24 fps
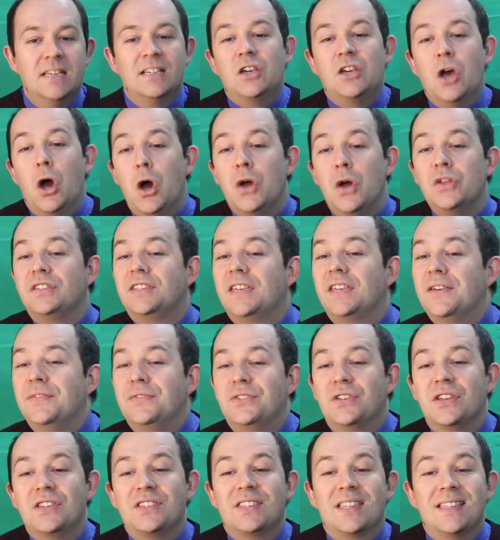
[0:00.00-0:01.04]
God
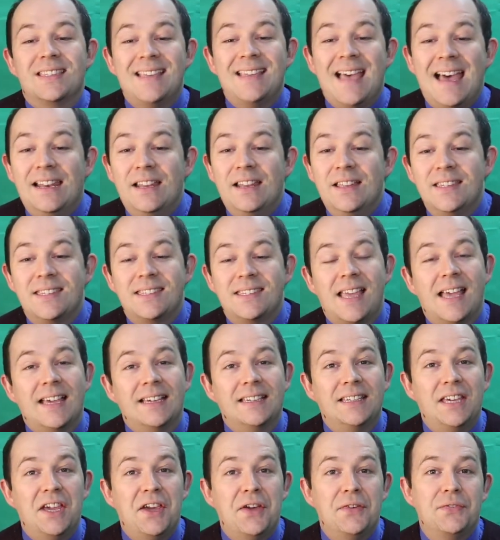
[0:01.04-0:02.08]
gives us the talents
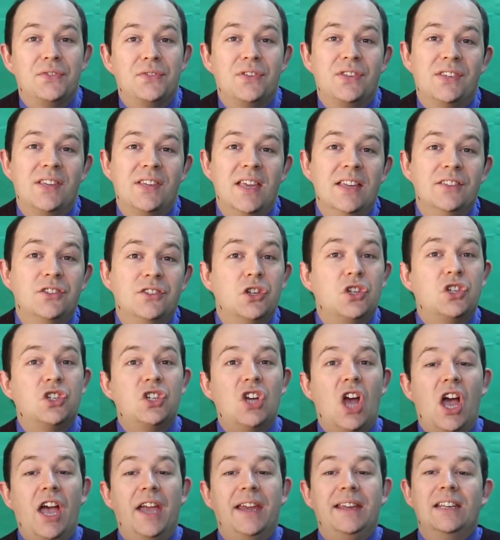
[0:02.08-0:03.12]
and gifts to
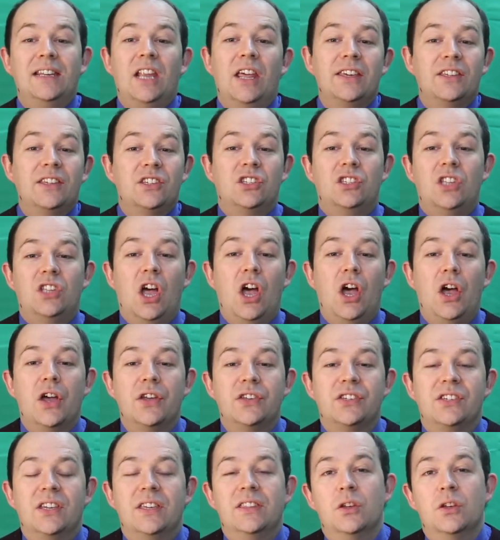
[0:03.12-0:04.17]
shine like
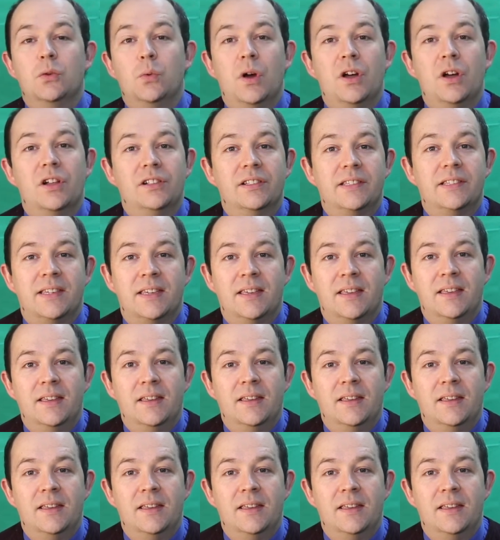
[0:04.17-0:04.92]
stars in the world.